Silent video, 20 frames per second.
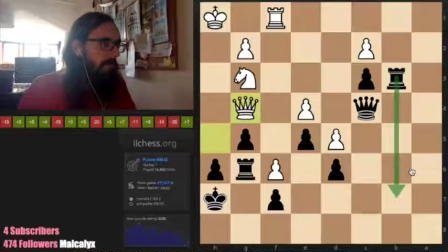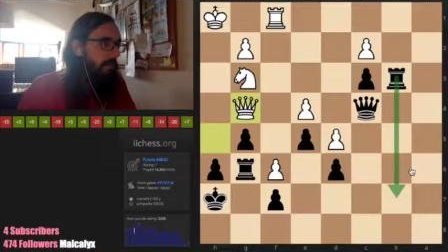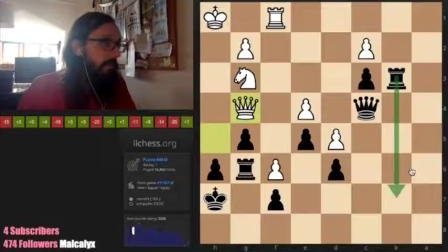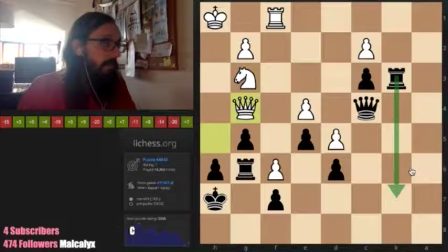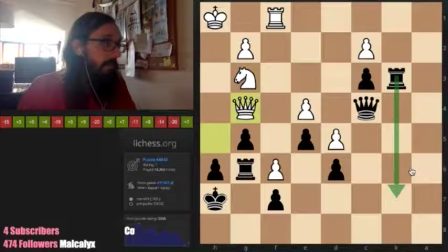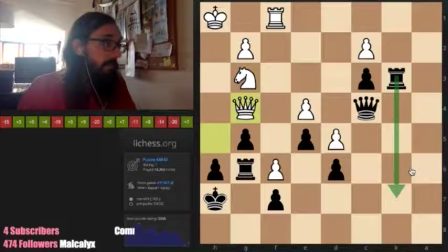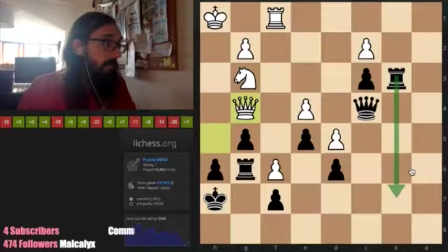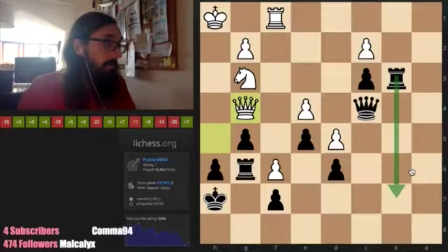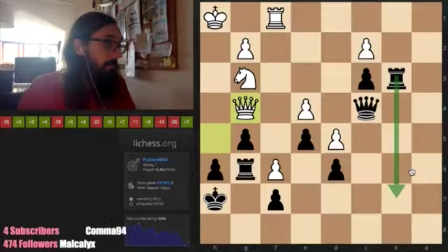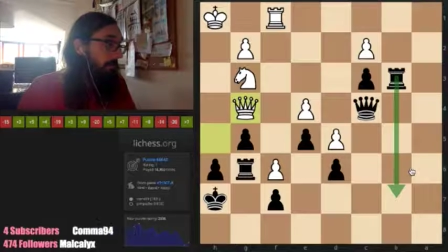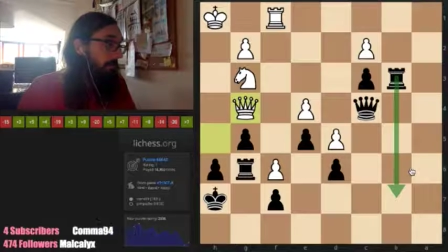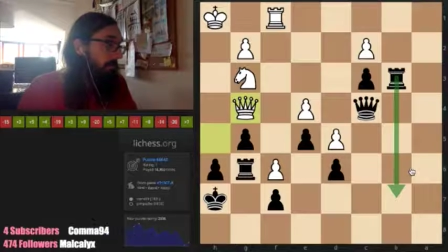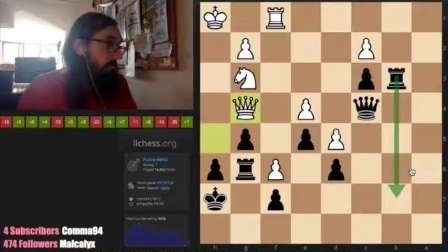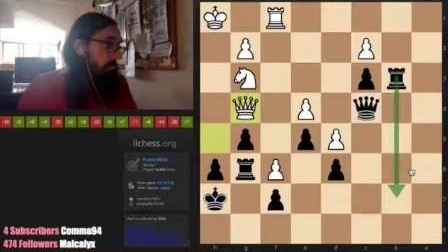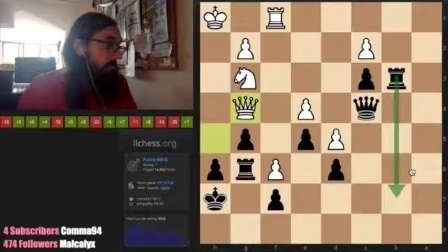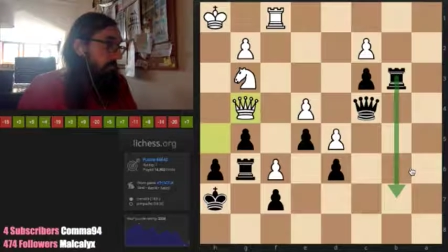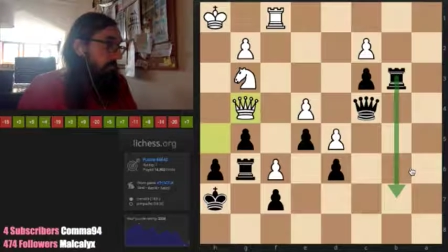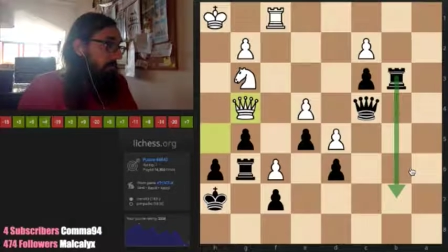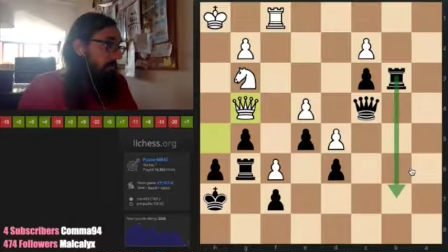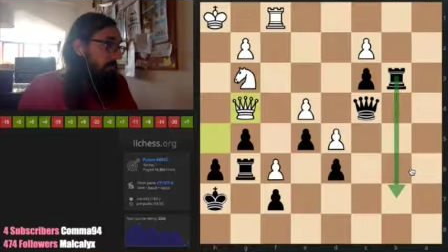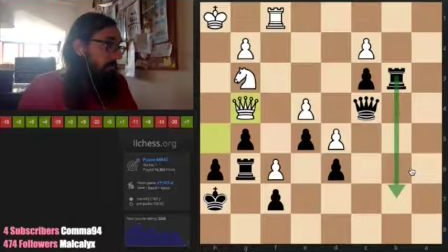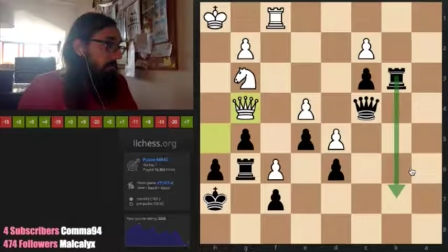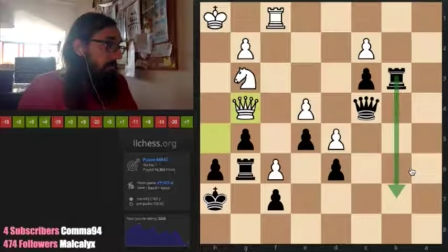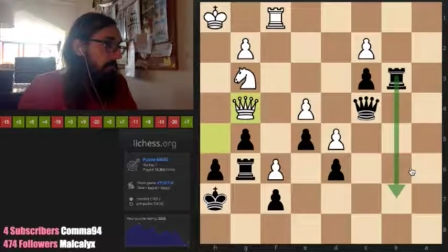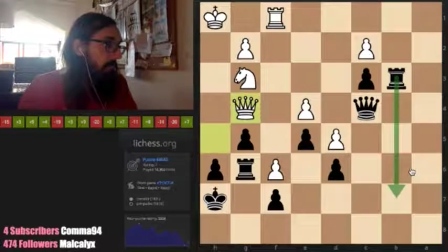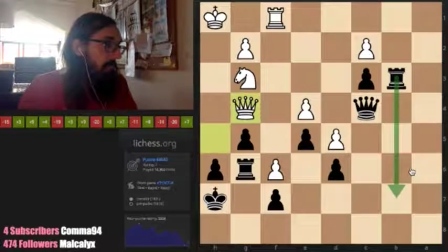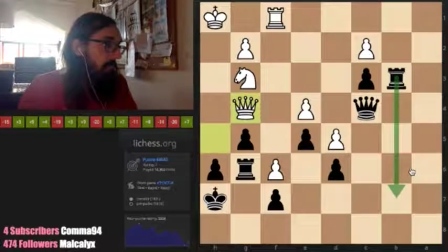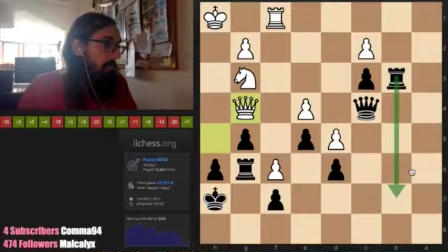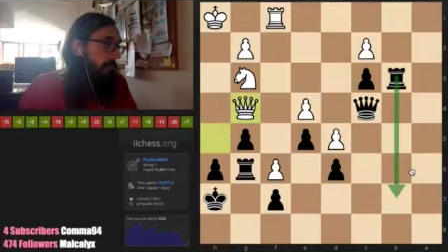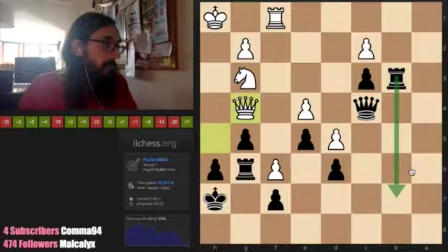
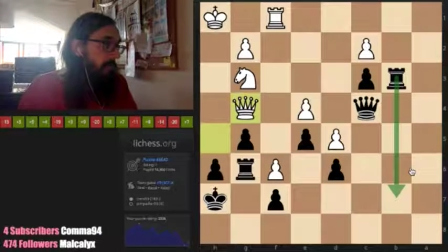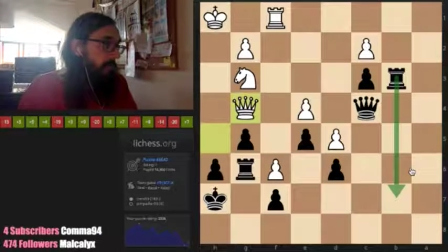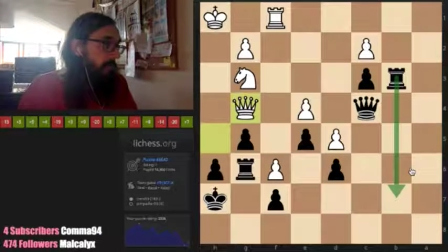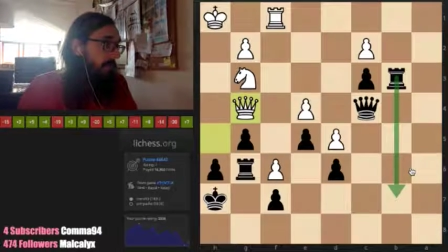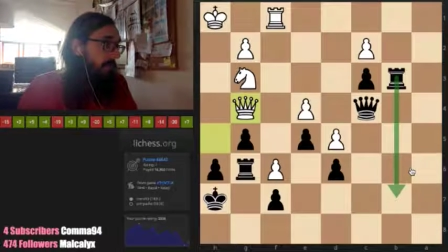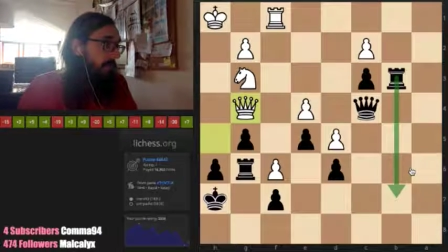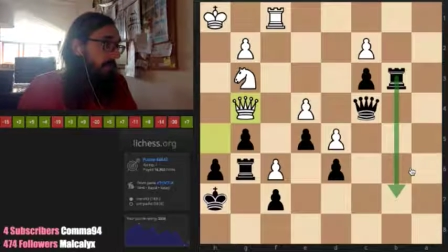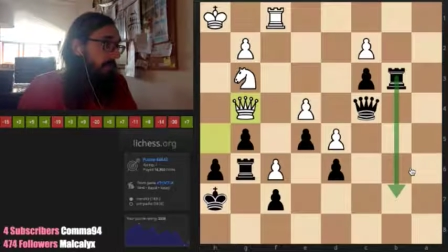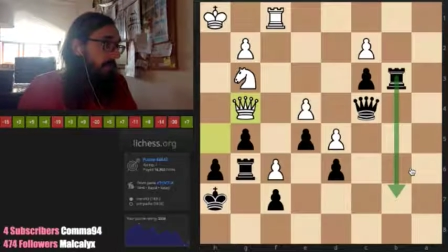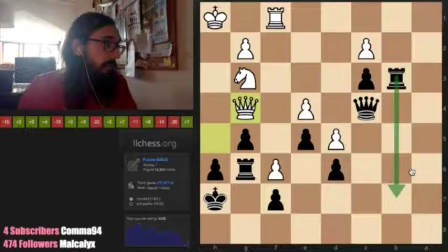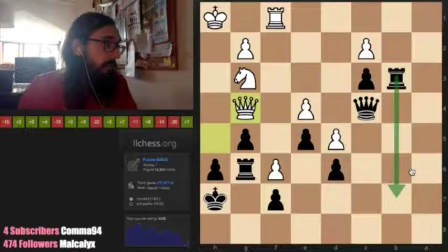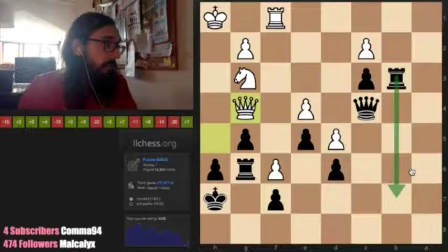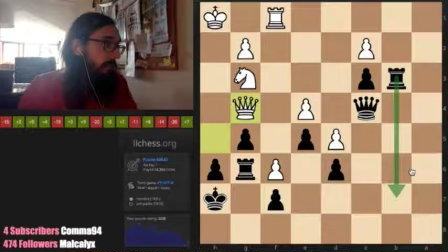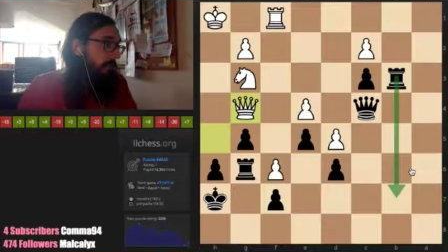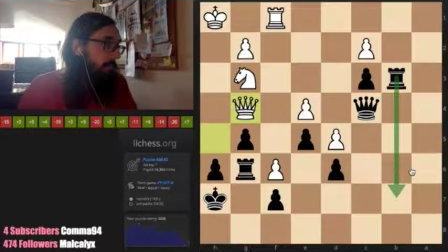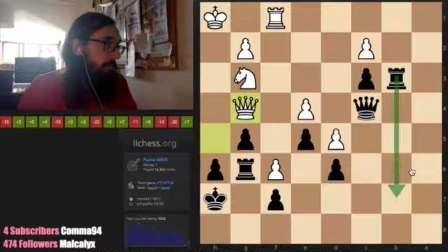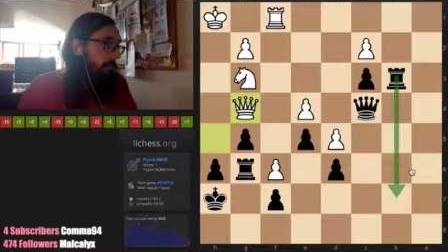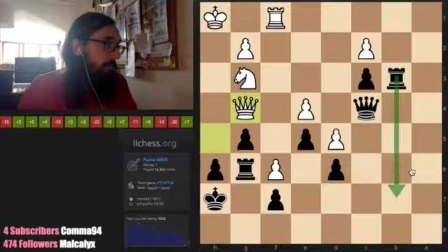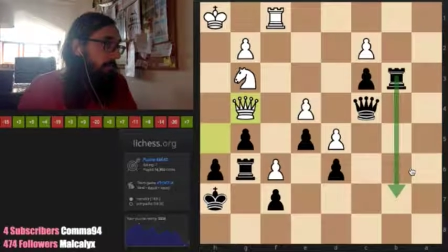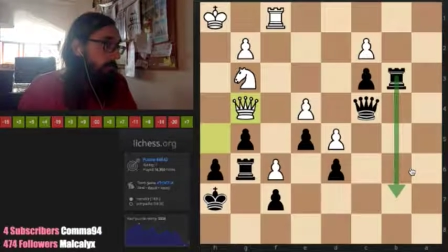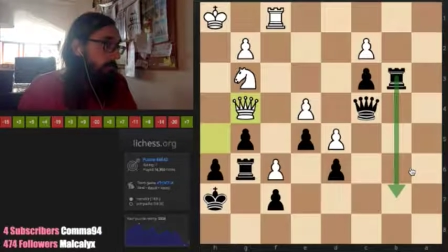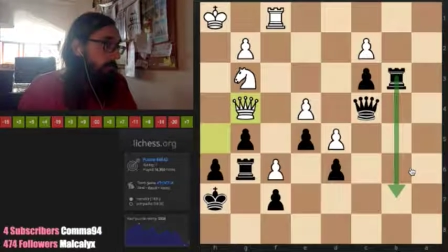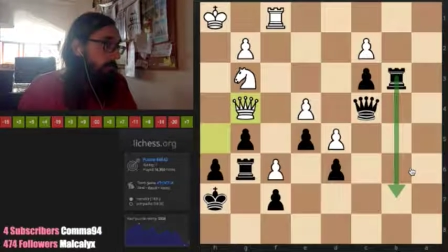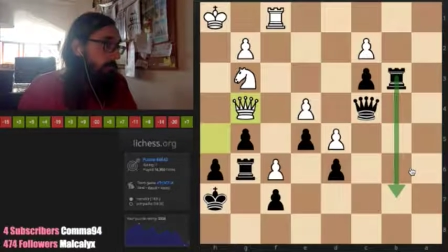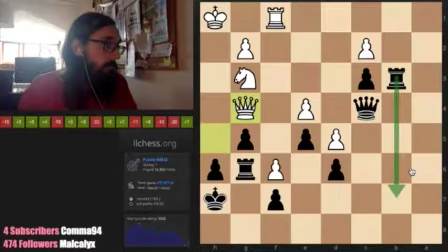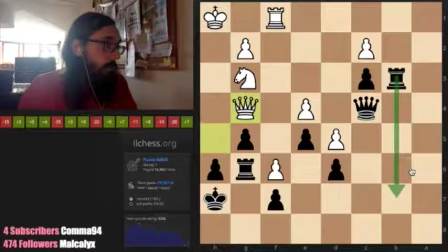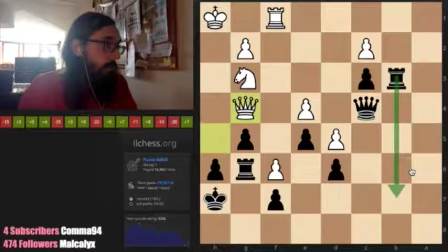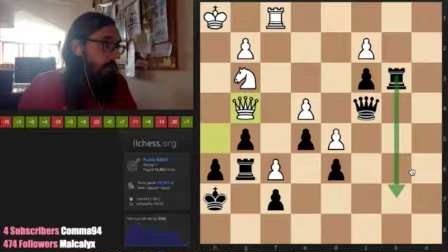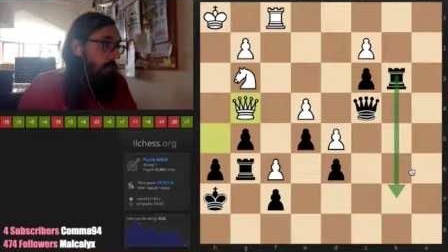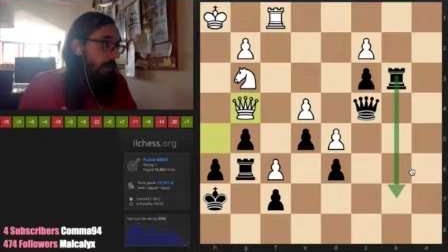It feels
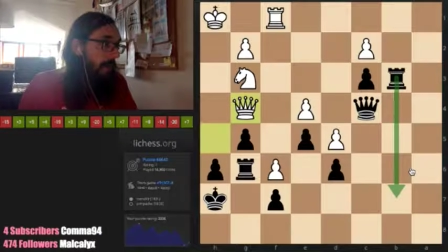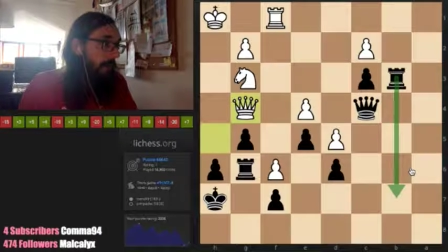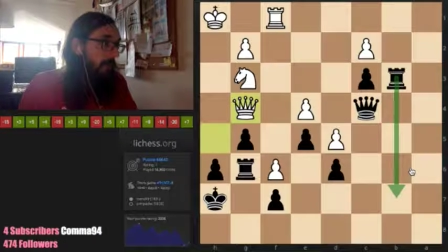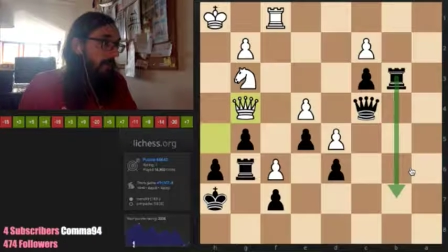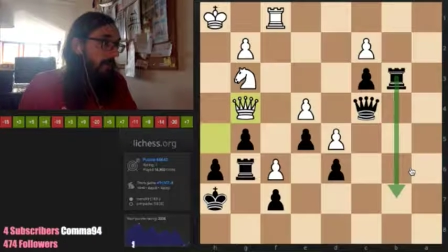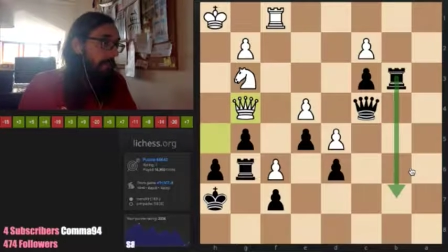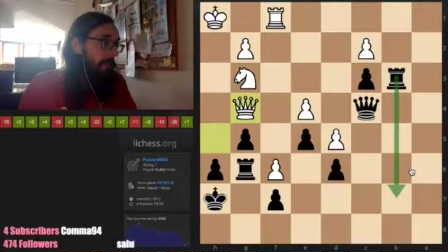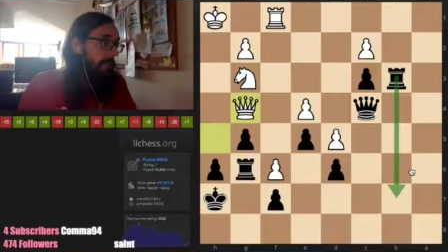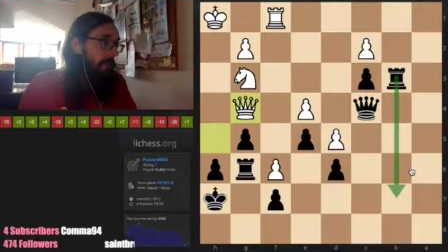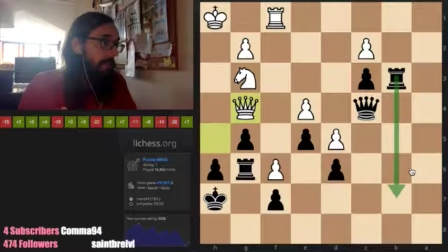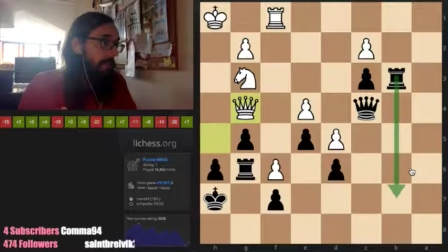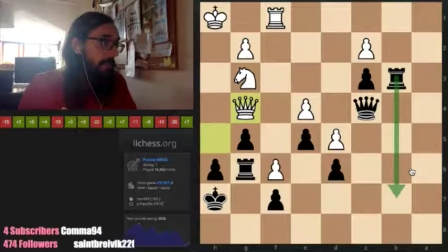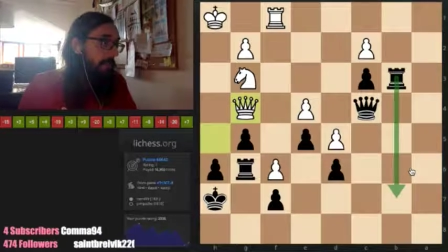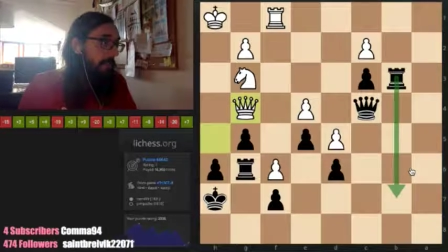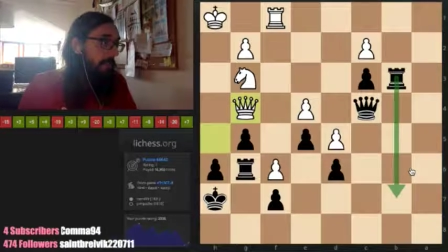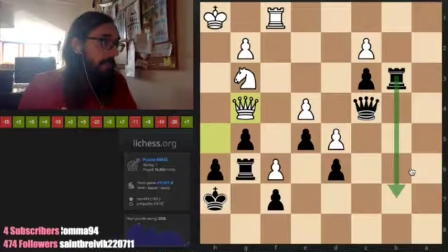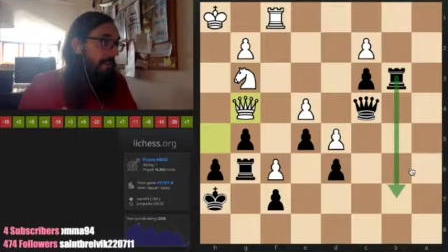right.